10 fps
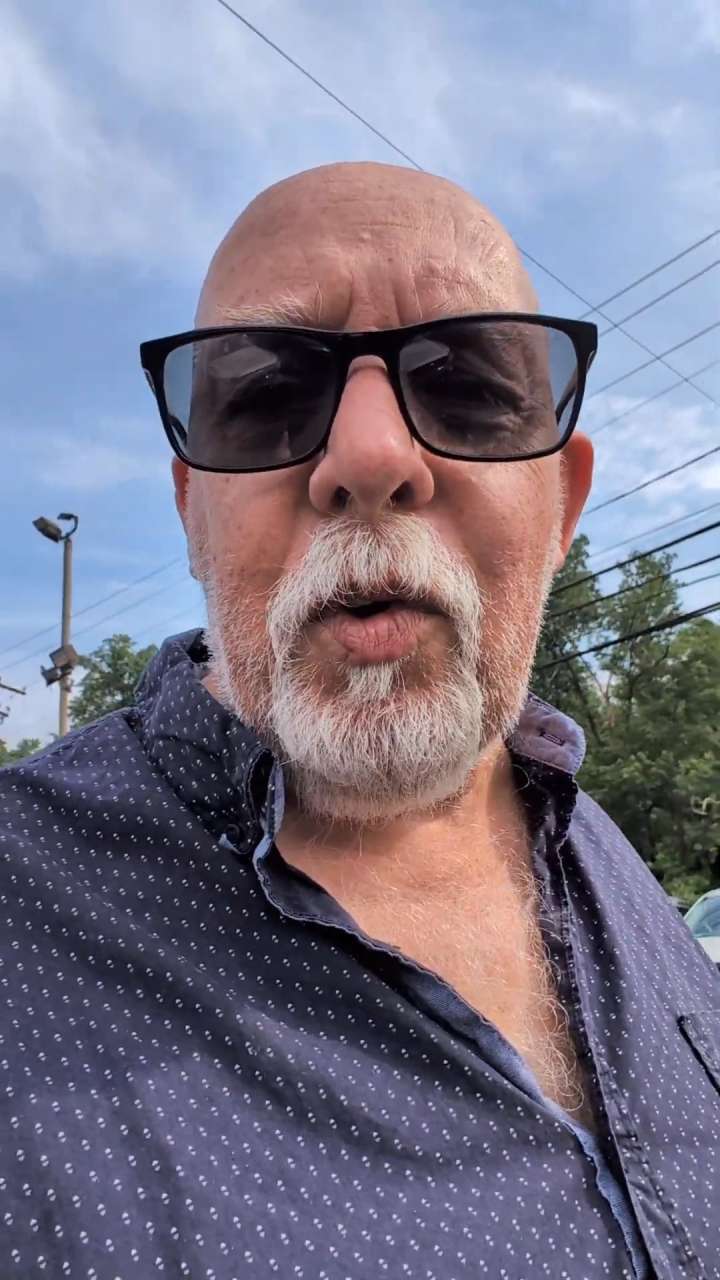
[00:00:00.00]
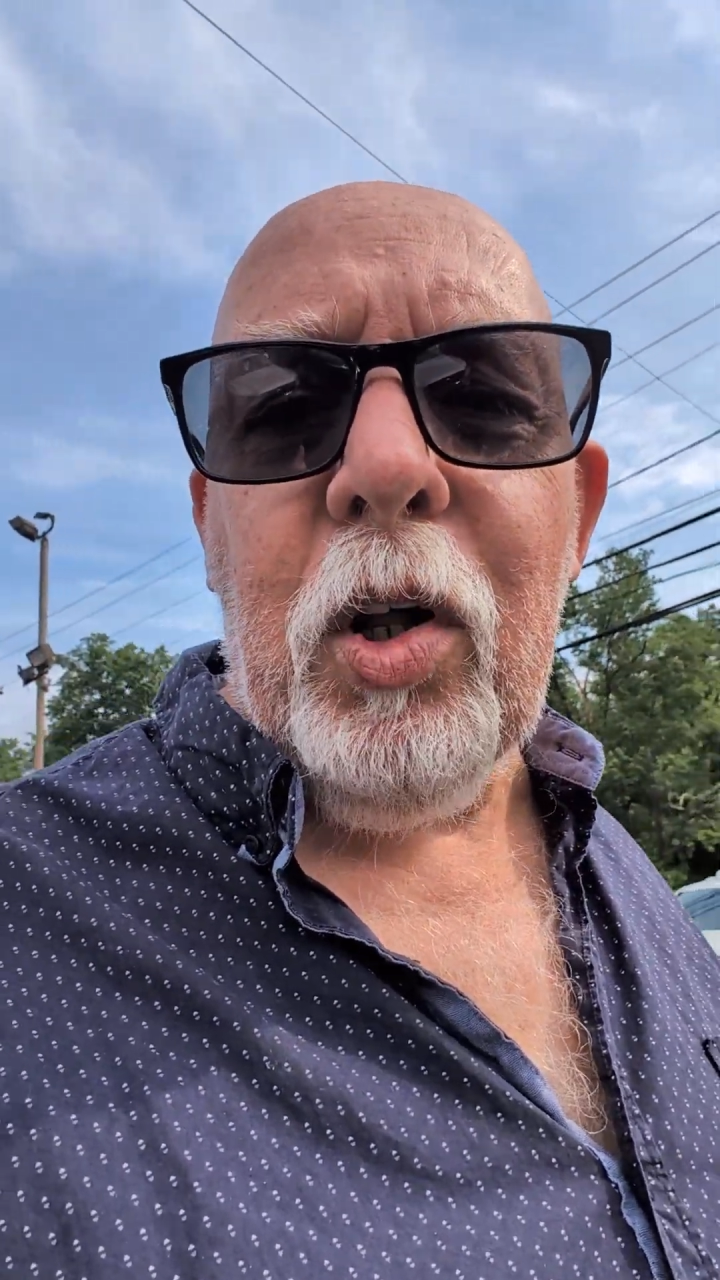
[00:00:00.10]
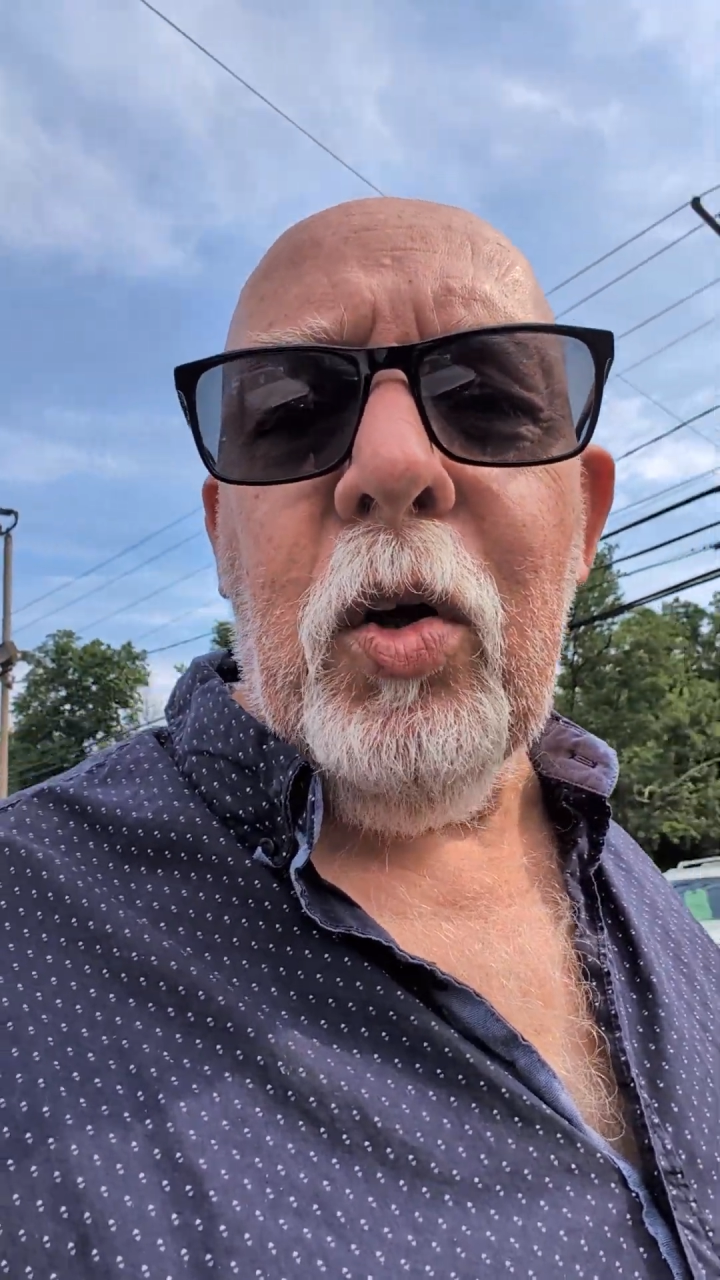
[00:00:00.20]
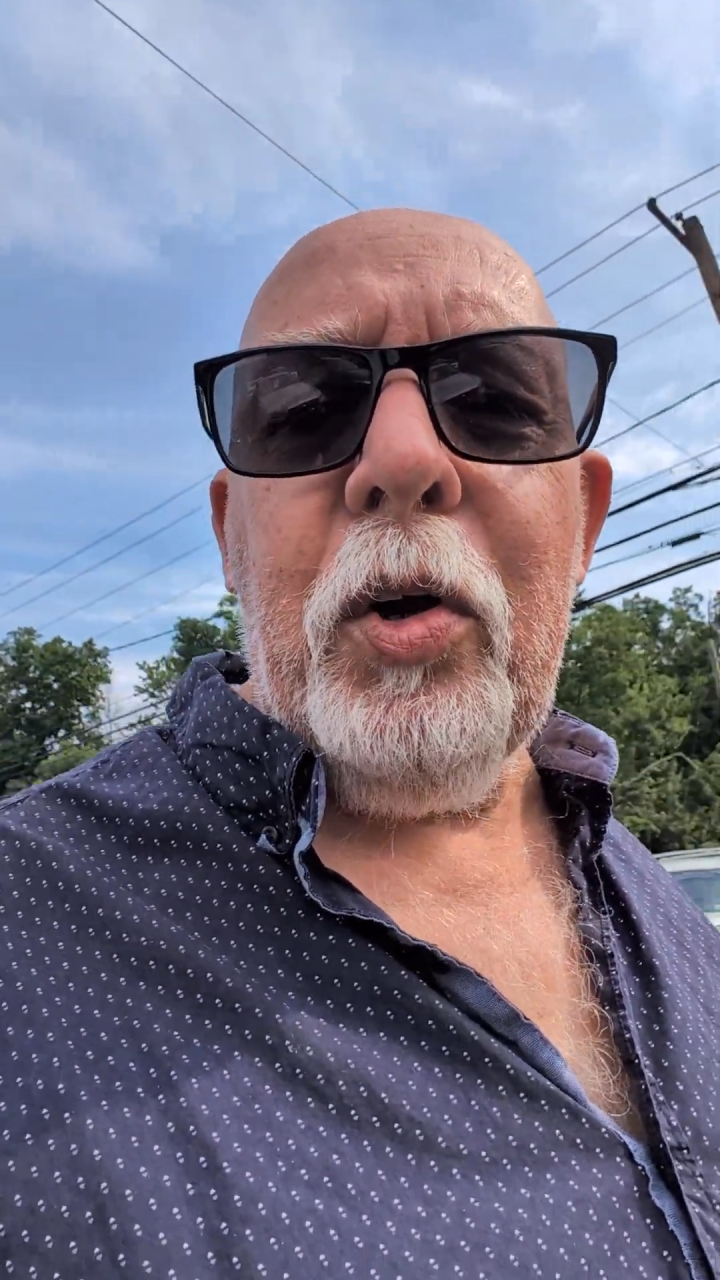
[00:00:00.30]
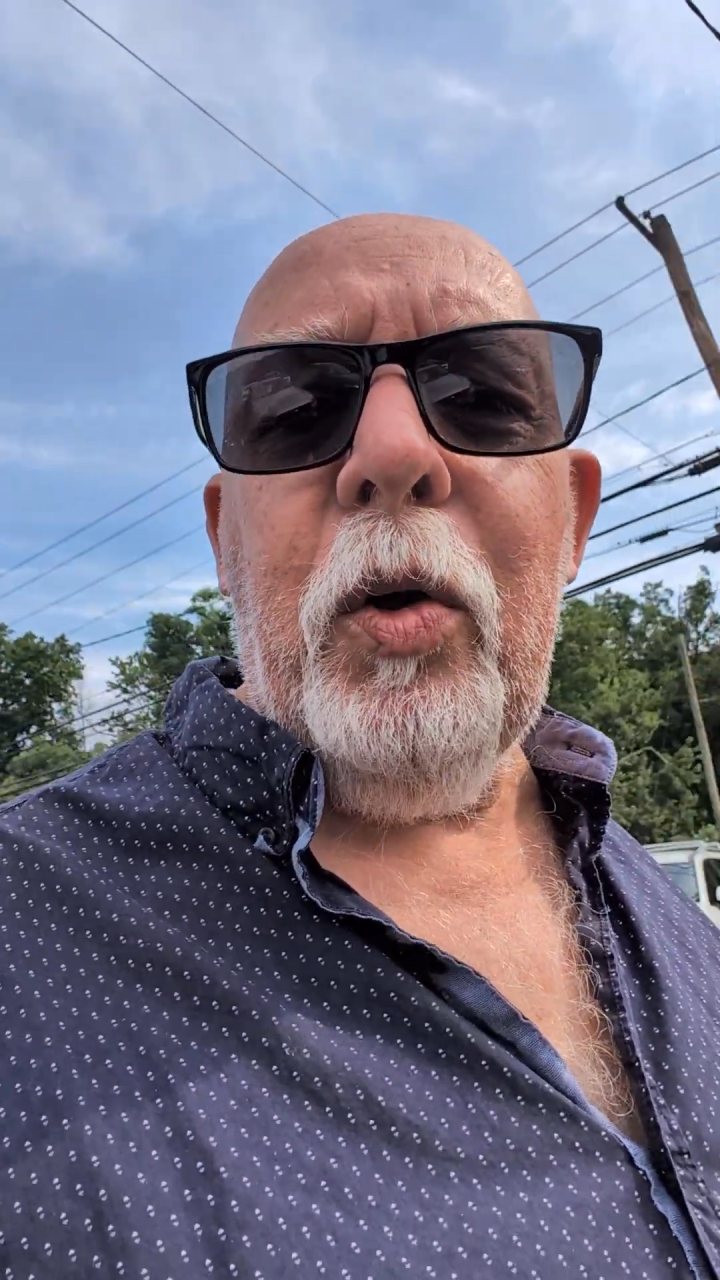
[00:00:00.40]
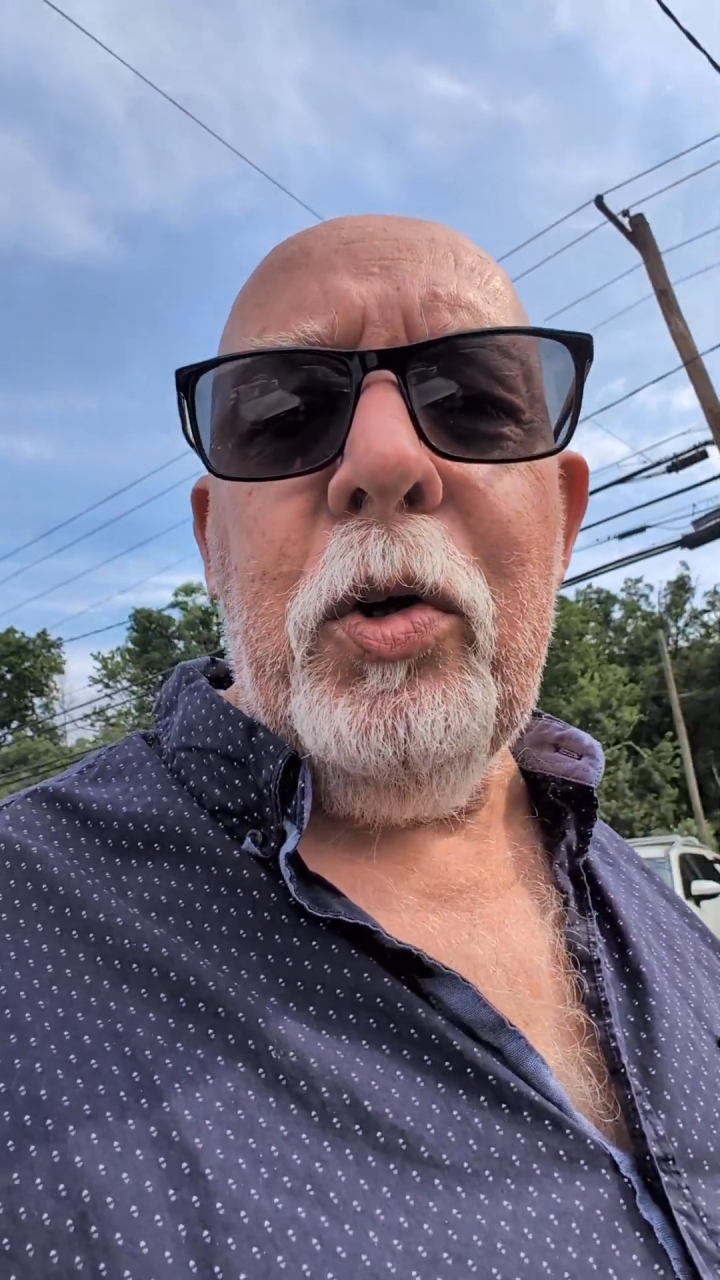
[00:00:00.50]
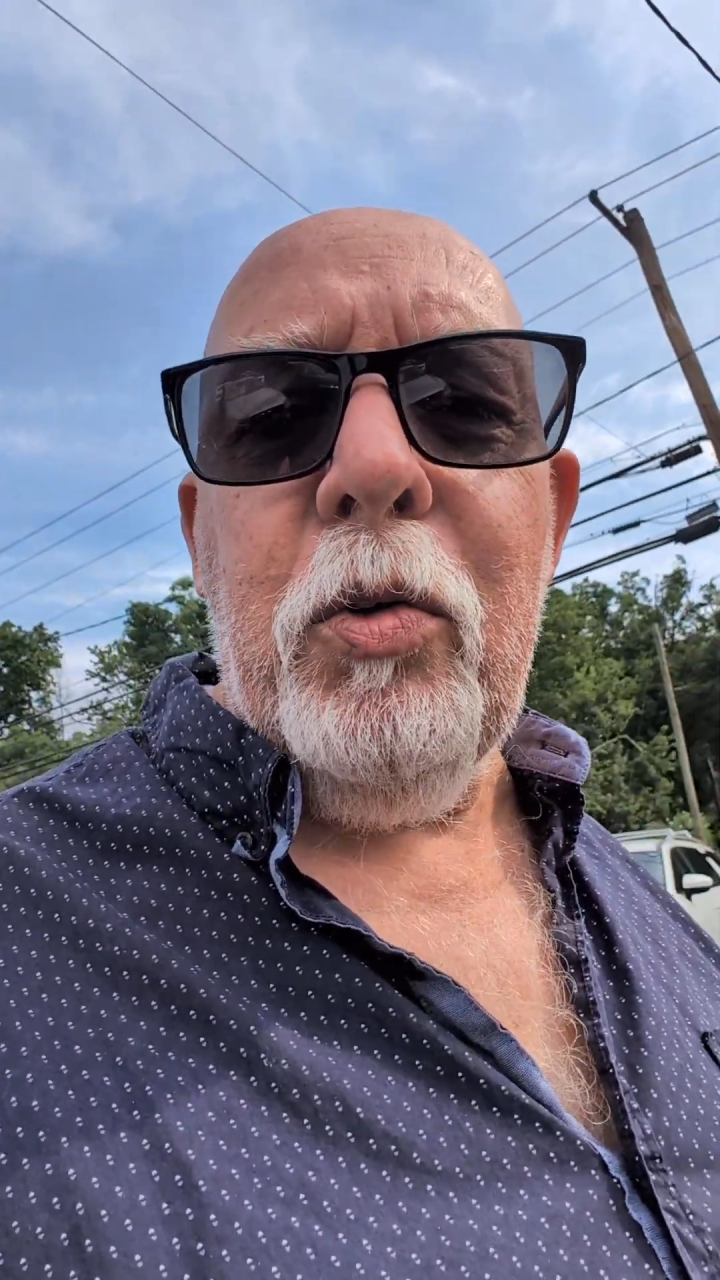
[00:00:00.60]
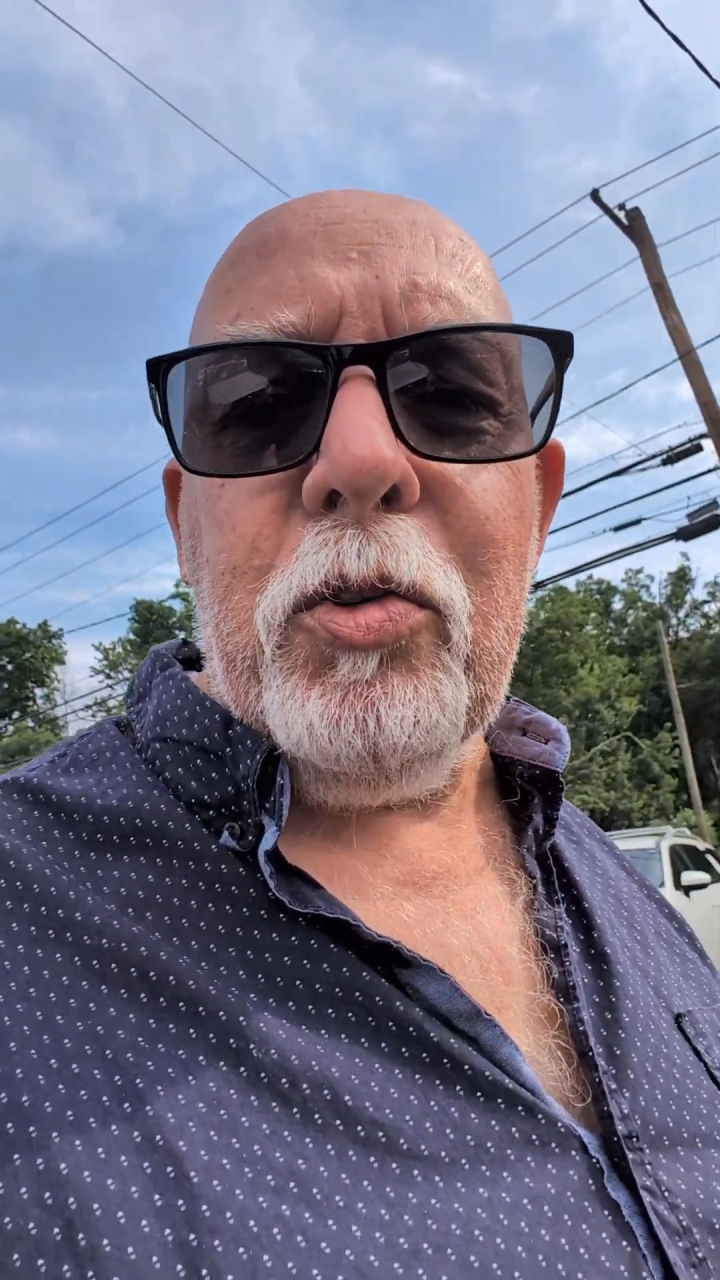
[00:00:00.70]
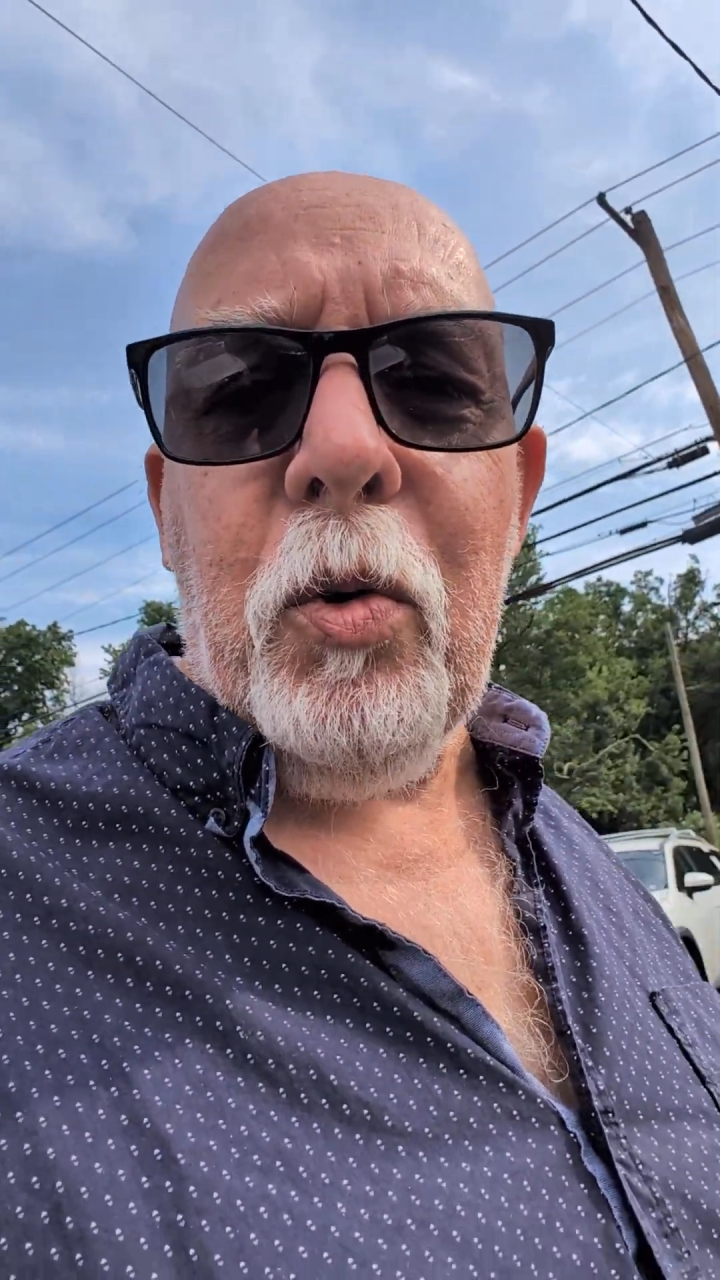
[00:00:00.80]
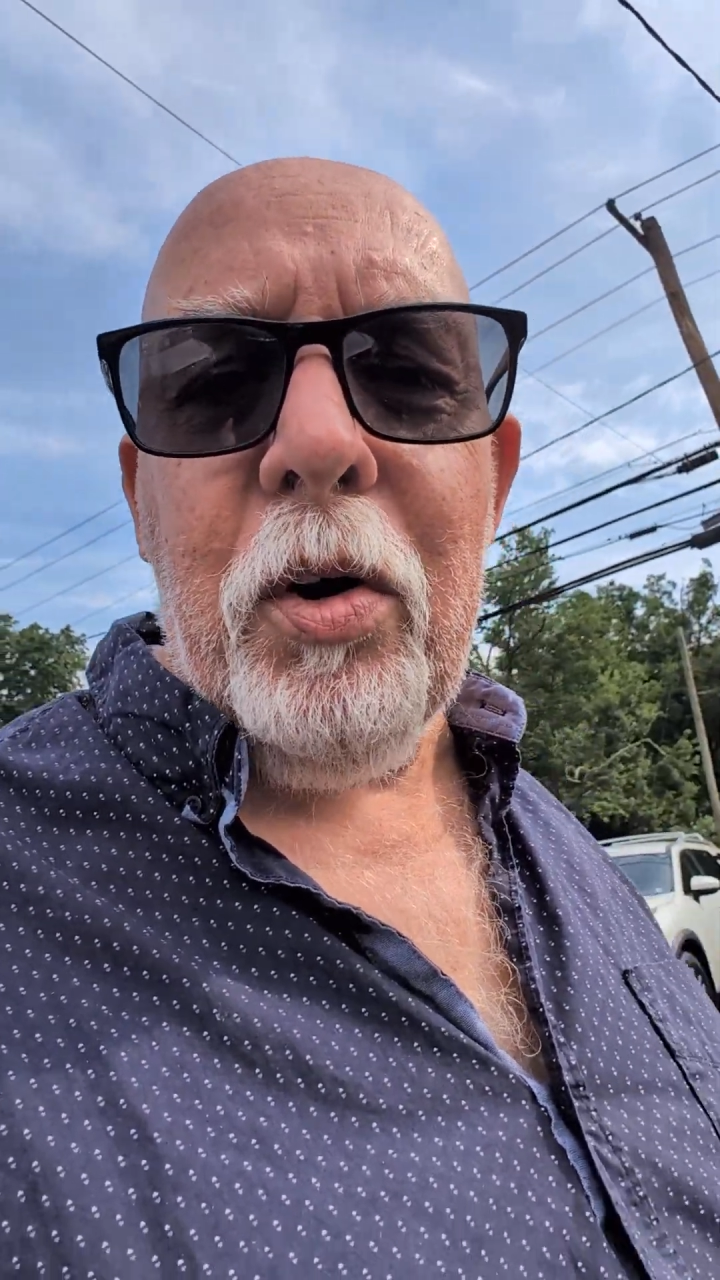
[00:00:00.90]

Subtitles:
Colonial Used